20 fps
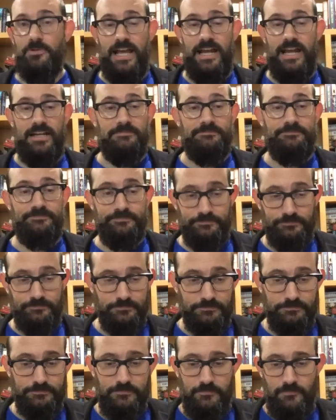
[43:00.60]
it.
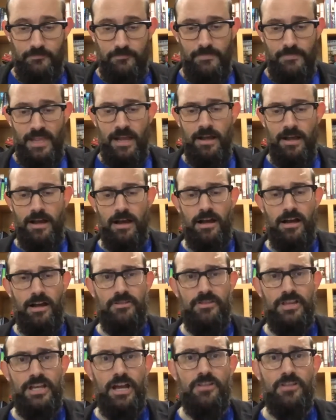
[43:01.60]

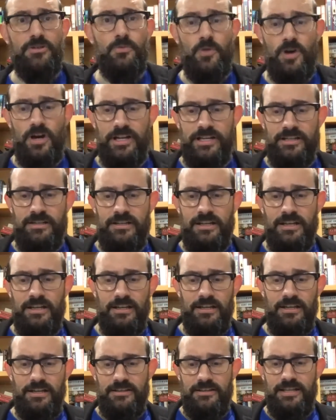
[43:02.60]
The other one
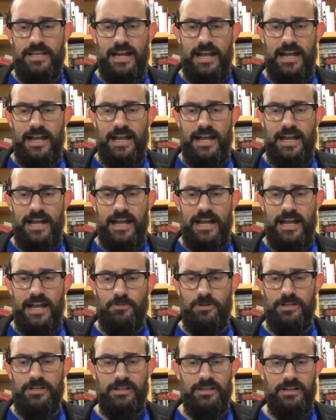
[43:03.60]
that I would,
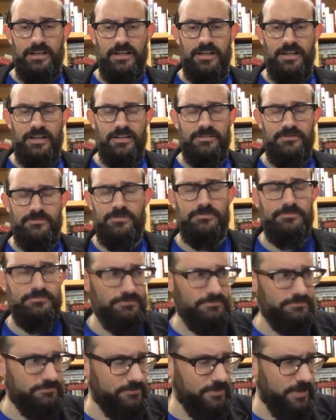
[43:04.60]

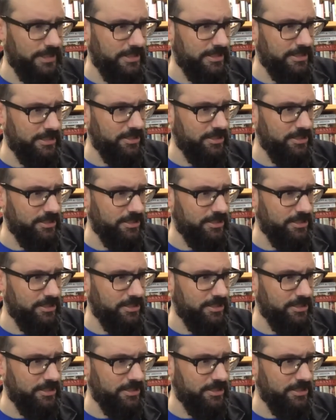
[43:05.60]
ready to go.